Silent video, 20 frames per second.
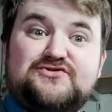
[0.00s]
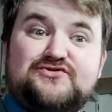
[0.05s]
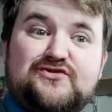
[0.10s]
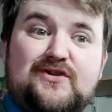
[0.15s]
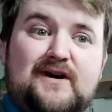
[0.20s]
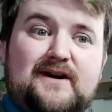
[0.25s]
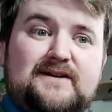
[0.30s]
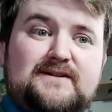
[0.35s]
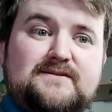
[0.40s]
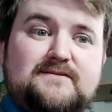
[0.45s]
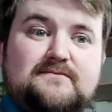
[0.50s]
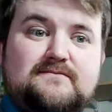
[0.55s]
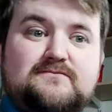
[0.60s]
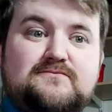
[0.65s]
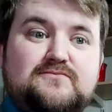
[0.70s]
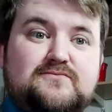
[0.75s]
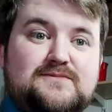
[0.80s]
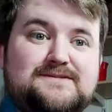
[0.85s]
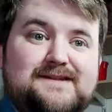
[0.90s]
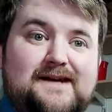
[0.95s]
dried.
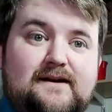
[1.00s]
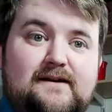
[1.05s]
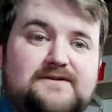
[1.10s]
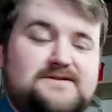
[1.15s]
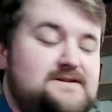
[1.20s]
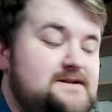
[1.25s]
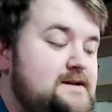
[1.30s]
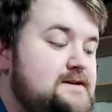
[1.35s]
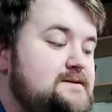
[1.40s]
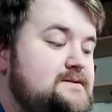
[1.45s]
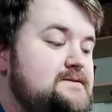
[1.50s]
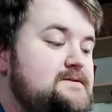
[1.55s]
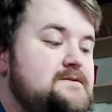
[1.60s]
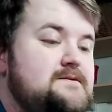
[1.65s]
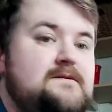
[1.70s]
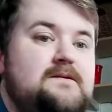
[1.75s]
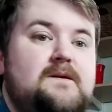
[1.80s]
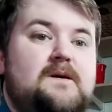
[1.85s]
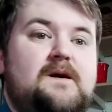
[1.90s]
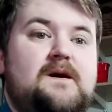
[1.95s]
Take our scissors
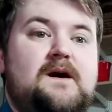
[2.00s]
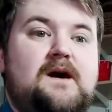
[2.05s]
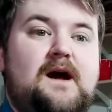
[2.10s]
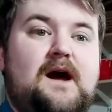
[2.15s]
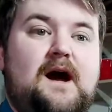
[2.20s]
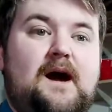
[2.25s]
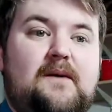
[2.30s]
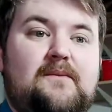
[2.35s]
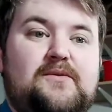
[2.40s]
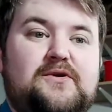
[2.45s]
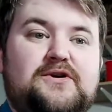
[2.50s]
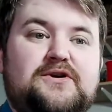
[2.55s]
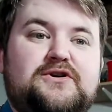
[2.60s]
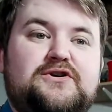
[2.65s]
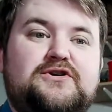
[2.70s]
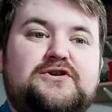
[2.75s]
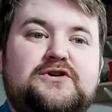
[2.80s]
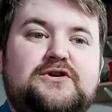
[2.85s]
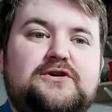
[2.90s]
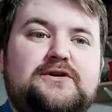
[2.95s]
and we're going to
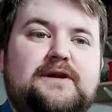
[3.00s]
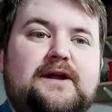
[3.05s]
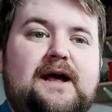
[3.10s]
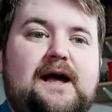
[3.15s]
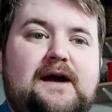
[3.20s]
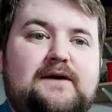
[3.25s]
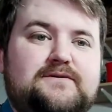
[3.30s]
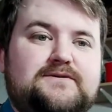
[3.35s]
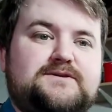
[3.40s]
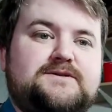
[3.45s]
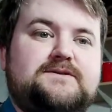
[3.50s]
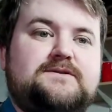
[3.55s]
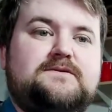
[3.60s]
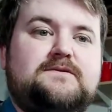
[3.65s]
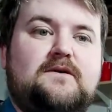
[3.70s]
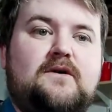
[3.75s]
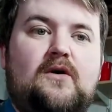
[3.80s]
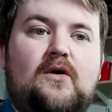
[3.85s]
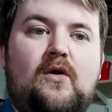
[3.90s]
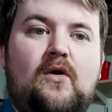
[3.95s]
cut out
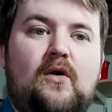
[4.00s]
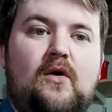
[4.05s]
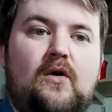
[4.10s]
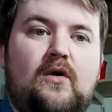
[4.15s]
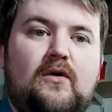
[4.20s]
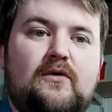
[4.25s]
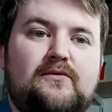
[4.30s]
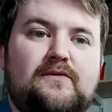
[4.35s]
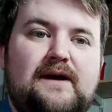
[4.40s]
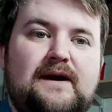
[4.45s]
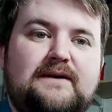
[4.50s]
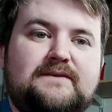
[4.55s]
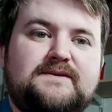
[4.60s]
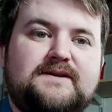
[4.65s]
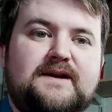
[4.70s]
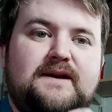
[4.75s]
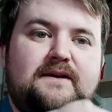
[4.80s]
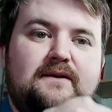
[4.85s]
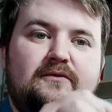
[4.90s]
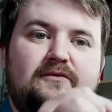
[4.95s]
all around
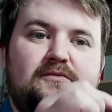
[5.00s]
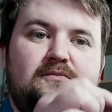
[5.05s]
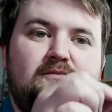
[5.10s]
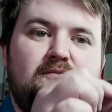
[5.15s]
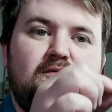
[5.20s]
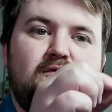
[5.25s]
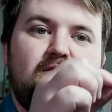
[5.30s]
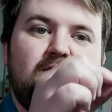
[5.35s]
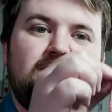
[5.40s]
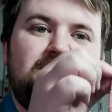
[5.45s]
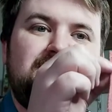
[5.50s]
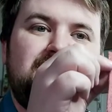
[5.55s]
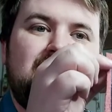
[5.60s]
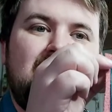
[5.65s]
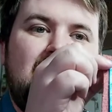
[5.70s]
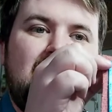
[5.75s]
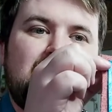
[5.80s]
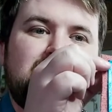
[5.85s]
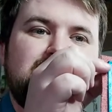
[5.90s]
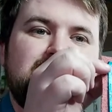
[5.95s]
here, removing the
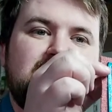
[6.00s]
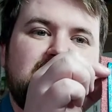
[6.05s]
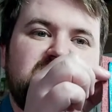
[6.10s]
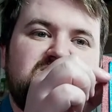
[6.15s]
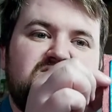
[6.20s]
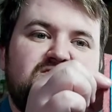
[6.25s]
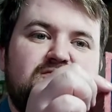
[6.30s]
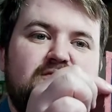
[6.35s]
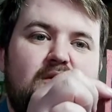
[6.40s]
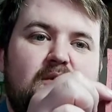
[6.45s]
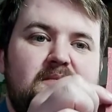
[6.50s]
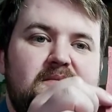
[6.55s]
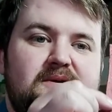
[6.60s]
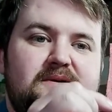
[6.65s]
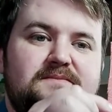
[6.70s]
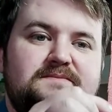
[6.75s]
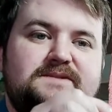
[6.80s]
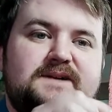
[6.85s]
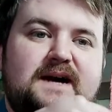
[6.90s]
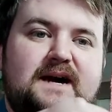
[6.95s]
excess
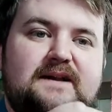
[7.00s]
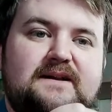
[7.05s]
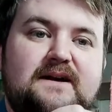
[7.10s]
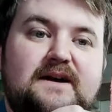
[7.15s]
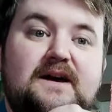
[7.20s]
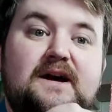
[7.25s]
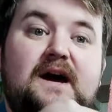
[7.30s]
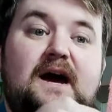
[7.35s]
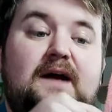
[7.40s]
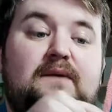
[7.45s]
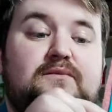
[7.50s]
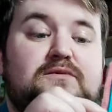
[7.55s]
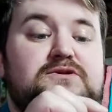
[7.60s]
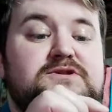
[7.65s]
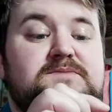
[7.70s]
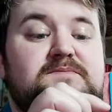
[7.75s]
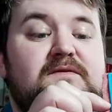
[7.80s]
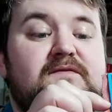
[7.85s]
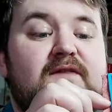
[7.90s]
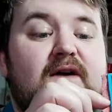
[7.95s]
chromium tan. And we'll
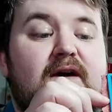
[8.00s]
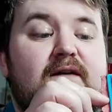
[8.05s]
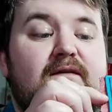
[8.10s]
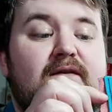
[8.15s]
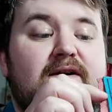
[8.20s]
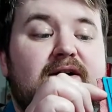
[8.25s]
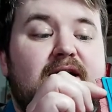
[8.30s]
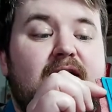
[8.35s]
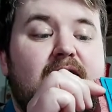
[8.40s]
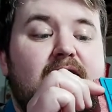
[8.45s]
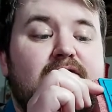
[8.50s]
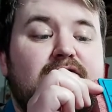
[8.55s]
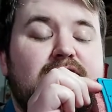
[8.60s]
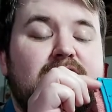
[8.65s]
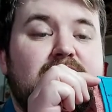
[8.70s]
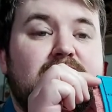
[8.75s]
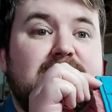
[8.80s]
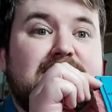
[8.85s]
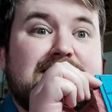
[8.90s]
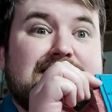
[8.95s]
just be very, very
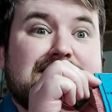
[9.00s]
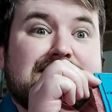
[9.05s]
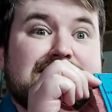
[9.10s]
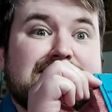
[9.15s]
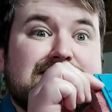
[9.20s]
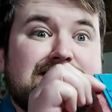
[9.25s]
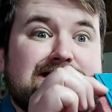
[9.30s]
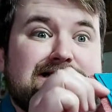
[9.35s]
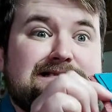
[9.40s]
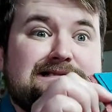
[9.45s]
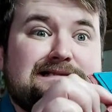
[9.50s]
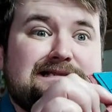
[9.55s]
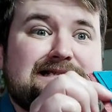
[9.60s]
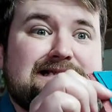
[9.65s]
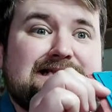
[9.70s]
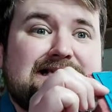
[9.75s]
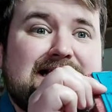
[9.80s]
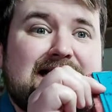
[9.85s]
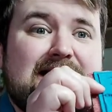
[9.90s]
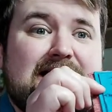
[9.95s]
careful not
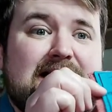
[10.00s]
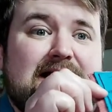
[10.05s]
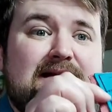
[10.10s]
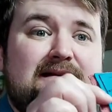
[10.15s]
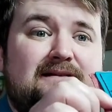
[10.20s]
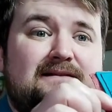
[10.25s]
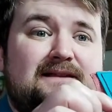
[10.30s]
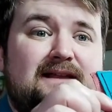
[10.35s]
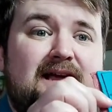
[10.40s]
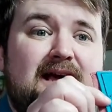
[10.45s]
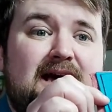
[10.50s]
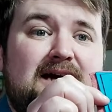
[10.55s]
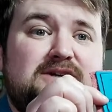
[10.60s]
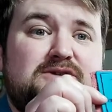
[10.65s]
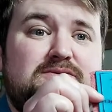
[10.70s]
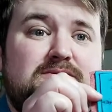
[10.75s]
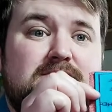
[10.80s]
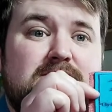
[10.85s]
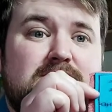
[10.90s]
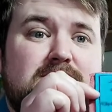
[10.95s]
to get in on the
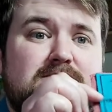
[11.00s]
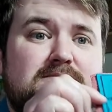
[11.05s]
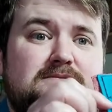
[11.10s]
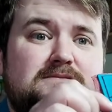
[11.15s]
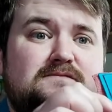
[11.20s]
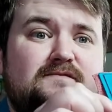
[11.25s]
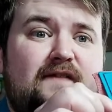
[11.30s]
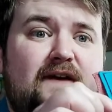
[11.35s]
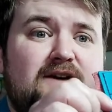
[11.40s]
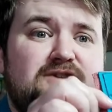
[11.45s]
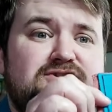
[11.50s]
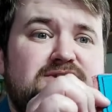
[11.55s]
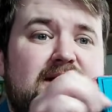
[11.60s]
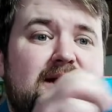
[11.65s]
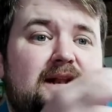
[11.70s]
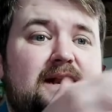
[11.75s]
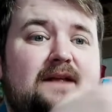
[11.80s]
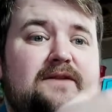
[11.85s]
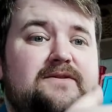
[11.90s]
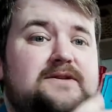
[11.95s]
actual veg
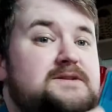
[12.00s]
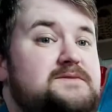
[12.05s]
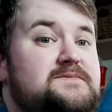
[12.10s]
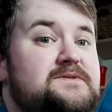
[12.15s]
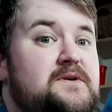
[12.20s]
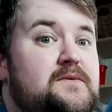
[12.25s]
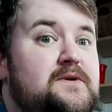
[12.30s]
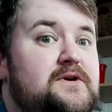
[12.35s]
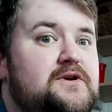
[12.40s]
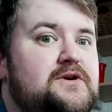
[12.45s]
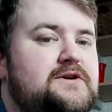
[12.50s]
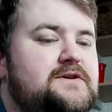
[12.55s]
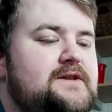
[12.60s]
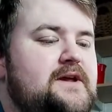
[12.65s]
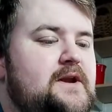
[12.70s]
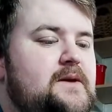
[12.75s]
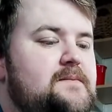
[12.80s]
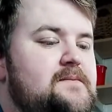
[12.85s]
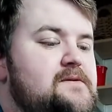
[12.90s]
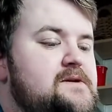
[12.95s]
tan leather because we don't want to cut
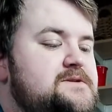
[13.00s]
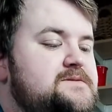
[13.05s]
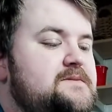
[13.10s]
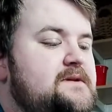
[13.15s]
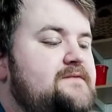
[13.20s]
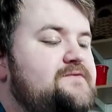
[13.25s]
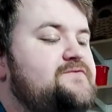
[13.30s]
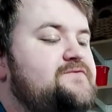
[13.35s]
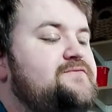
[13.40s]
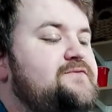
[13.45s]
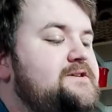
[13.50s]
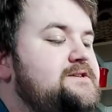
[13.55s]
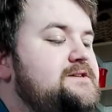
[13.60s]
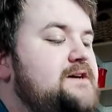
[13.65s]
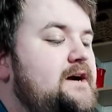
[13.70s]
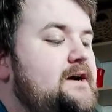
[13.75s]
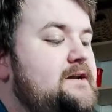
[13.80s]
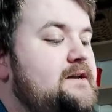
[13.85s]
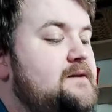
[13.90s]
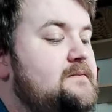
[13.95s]
that up or else we'll have to re-dye
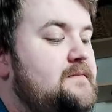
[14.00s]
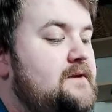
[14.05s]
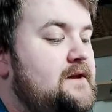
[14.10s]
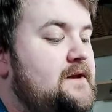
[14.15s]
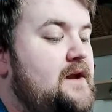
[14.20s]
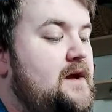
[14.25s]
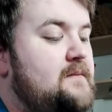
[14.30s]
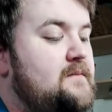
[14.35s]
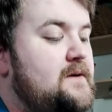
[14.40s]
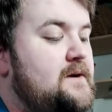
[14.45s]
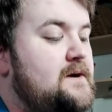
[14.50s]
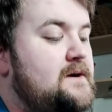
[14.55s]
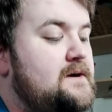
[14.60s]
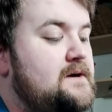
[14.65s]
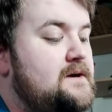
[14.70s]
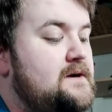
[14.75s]
it and it'll be a nightmare.